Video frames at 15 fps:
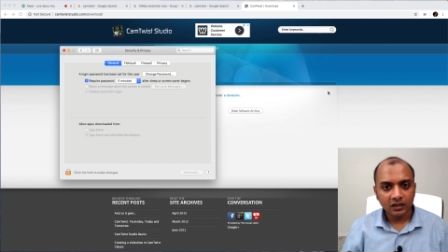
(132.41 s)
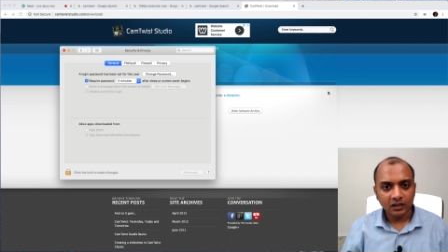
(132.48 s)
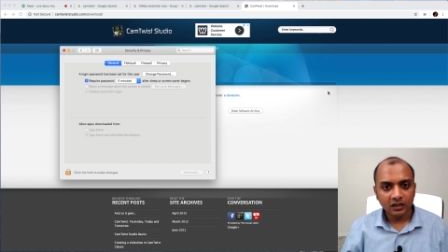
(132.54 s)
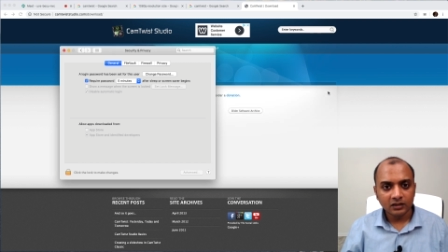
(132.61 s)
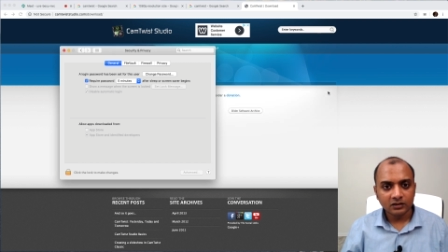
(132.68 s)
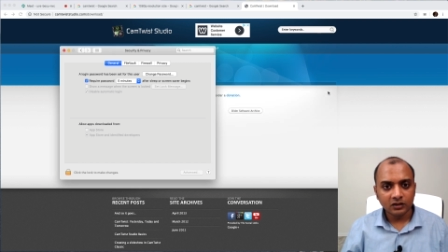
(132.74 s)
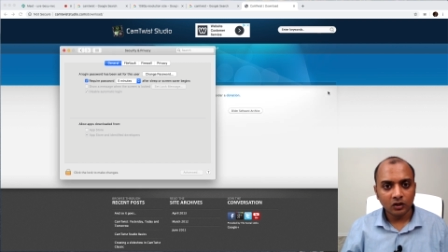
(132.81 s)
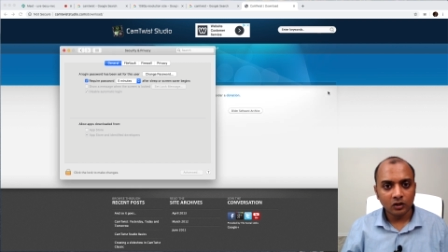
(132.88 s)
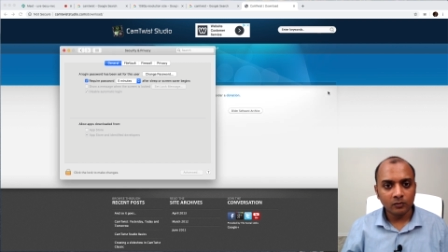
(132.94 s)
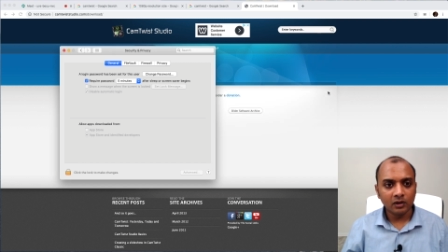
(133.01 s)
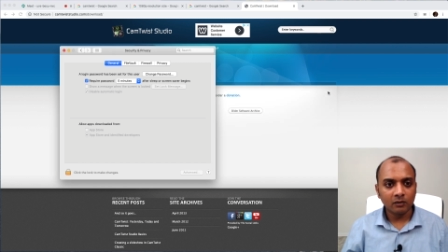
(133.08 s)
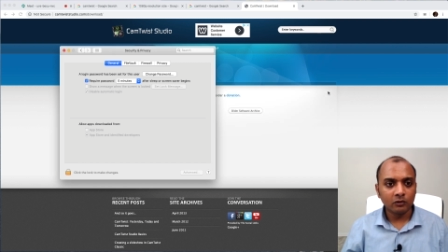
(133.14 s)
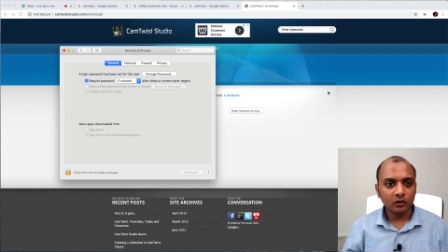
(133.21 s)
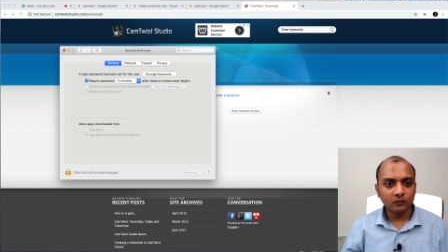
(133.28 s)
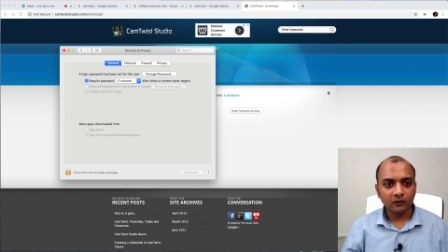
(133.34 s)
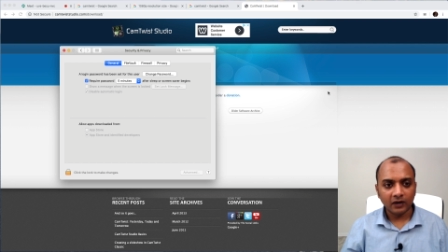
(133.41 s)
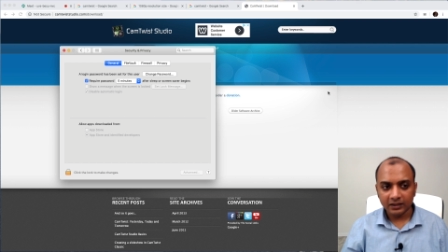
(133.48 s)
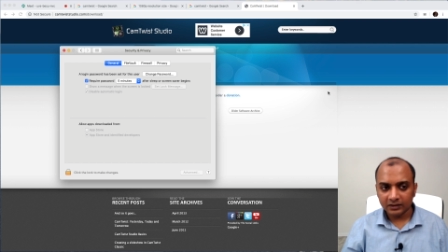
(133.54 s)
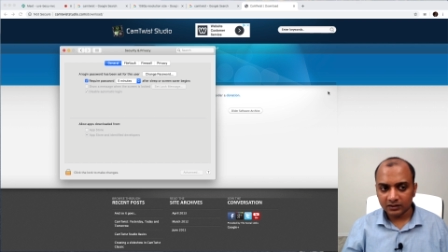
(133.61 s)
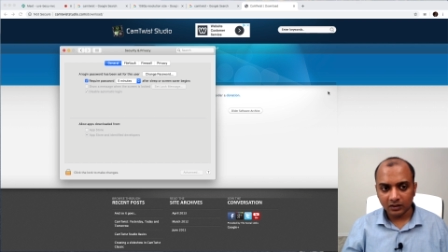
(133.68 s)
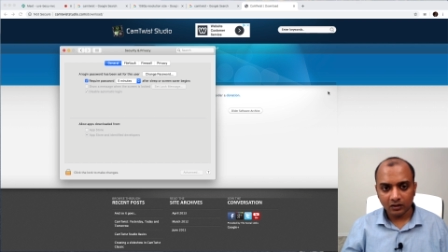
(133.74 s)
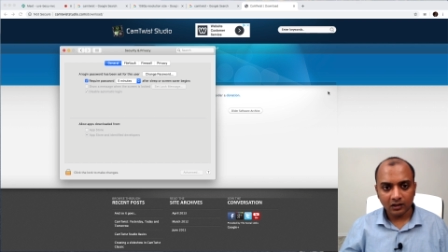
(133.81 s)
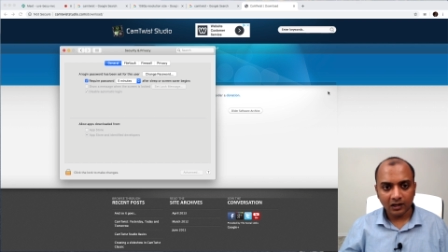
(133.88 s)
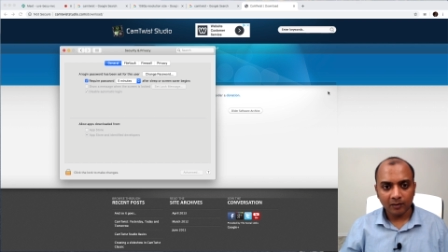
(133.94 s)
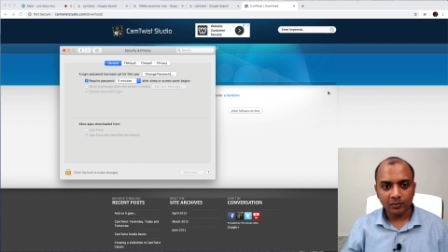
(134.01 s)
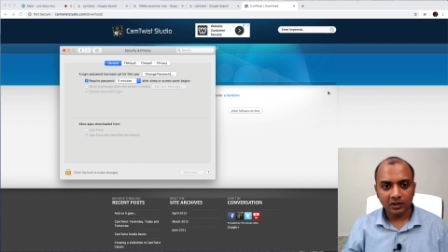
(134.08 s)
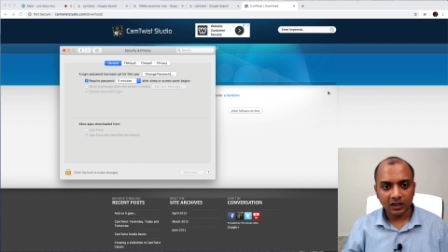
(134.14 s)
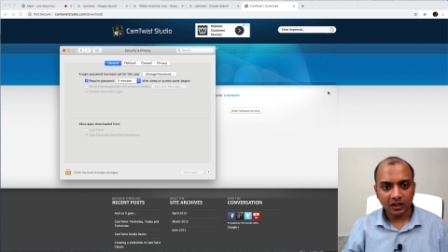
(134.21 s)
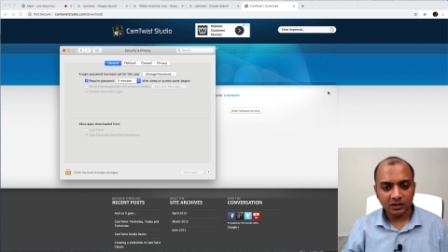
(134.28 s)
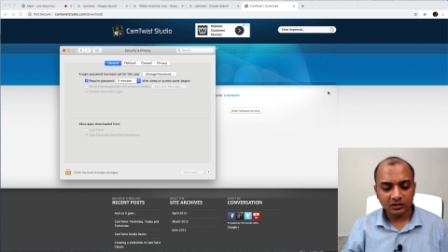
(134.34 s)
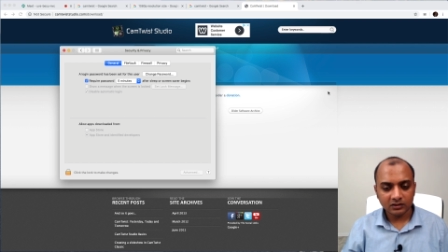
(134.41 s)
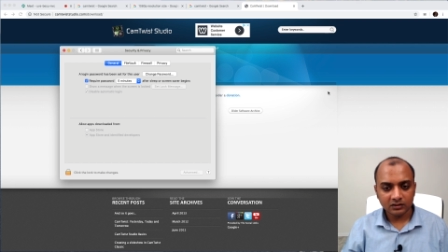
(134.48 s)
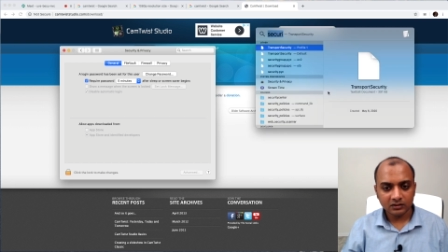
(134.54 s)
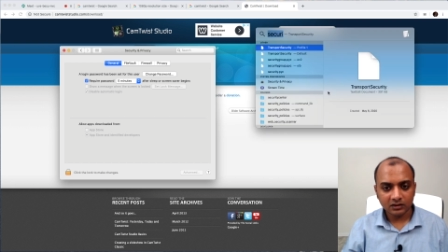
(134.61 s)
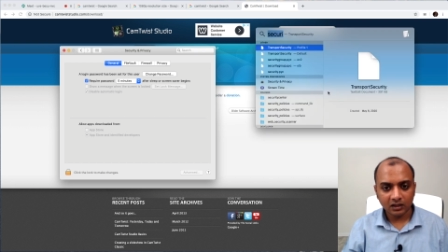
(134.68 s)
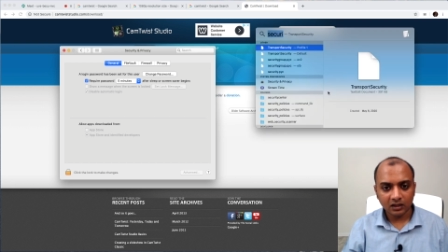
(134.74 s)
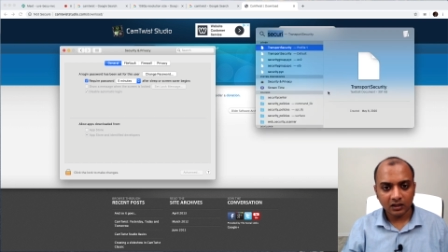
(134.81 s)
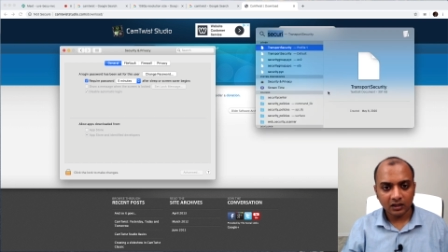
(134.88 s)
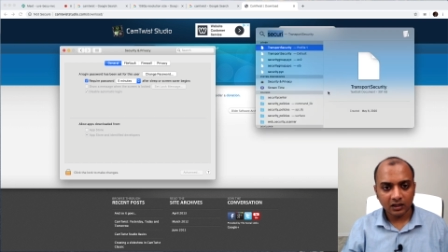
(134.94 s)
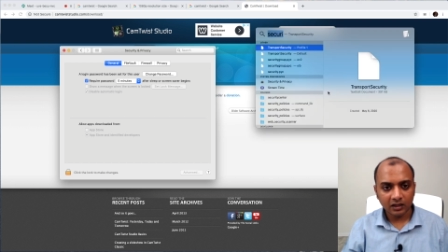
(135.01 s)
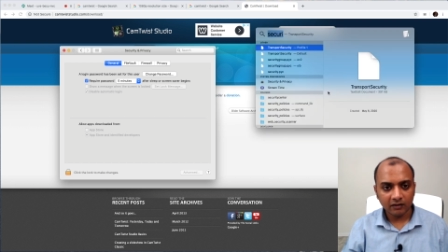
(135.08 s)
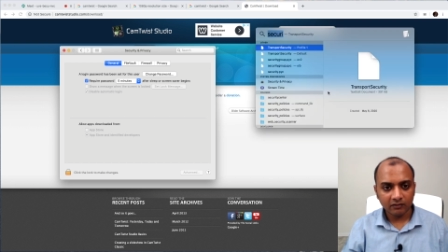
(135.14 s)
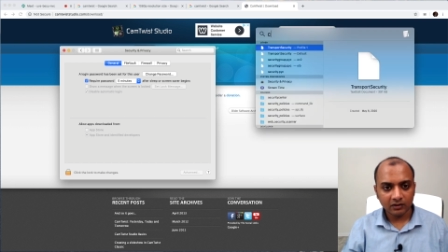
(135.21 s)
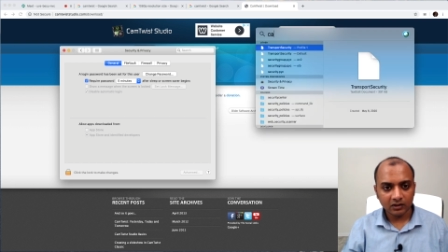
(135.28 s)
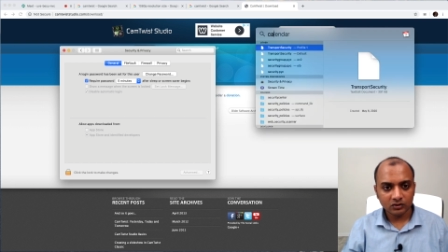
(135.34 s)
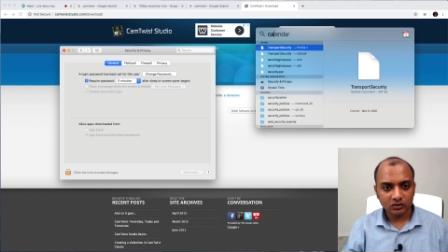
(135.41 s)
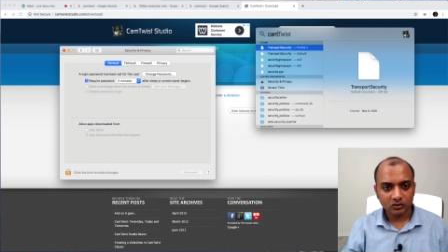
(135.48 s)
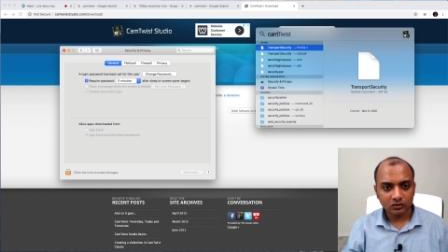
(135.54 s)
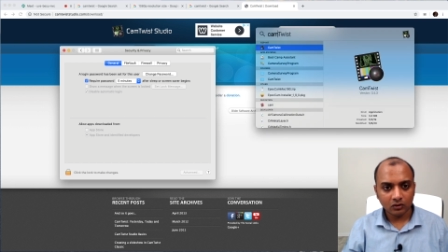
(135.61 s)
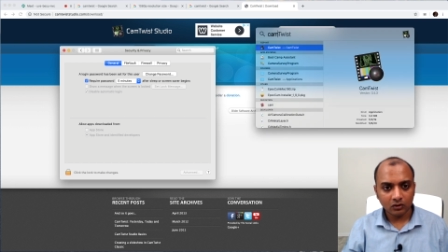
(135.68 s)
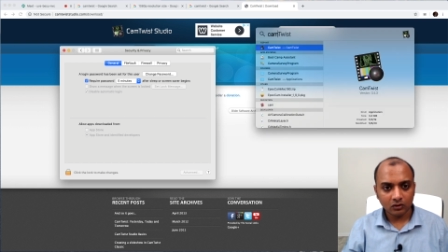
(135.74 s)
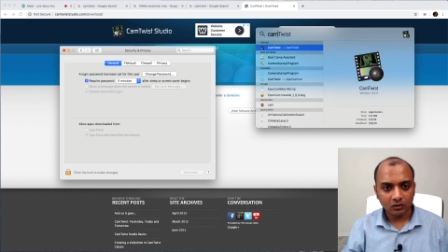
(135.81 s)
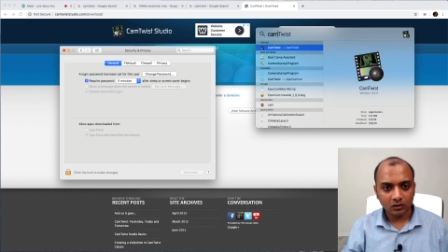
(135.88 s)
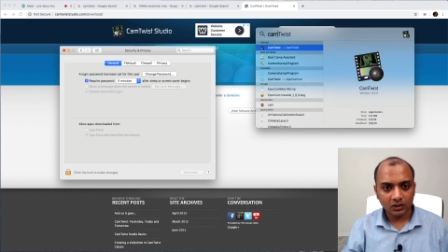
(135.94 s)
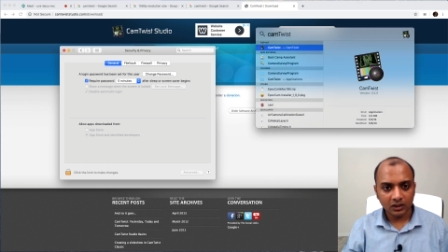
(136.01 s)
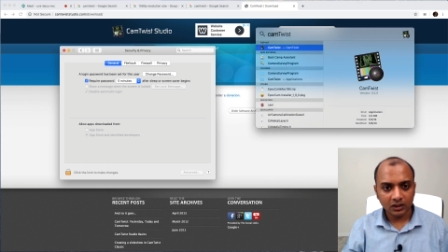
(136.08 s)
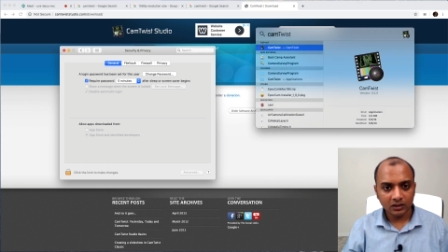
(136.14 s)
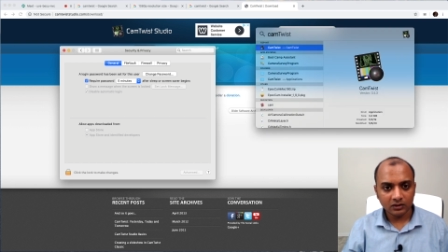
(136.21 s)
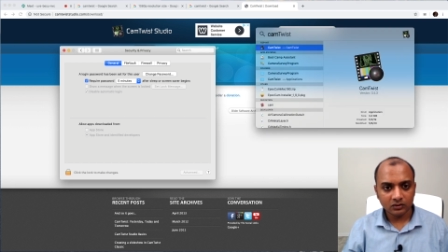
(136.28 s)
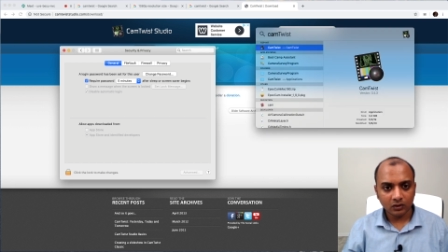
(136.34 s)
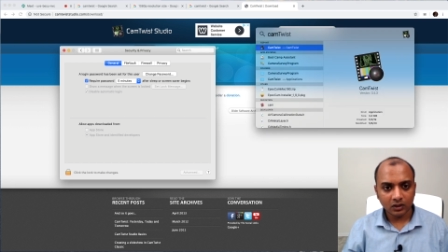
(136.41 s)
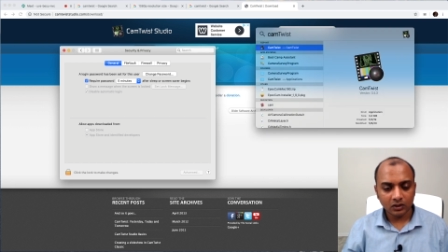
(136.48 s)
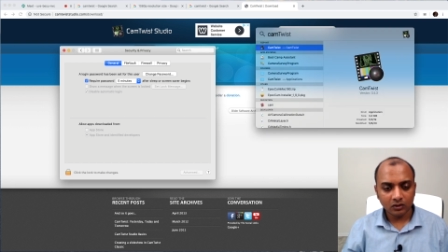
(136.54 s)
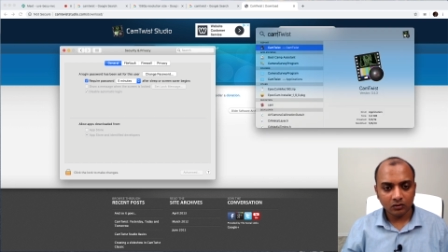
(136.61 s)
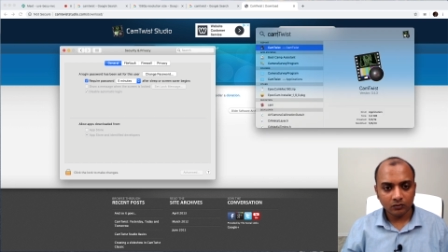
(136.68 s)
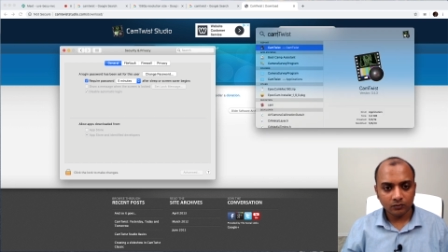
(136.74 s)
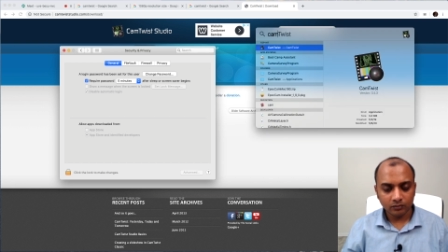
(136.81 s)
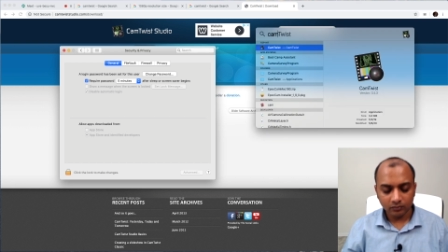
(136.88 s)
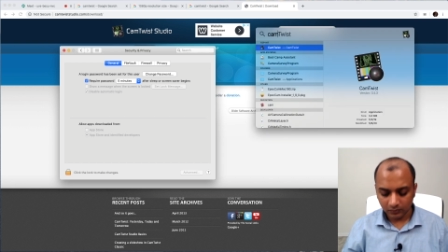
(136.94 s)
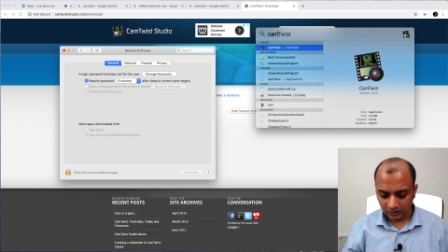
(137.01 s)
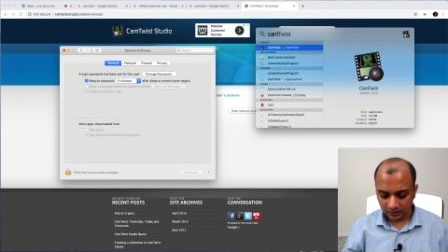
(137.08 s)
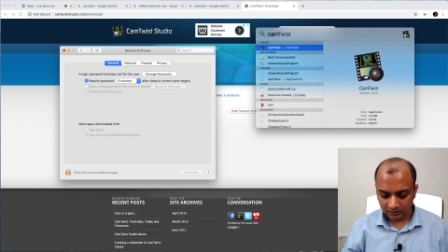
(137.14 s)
So you'll be able to find this in your applications. I have it installed already, so I know it is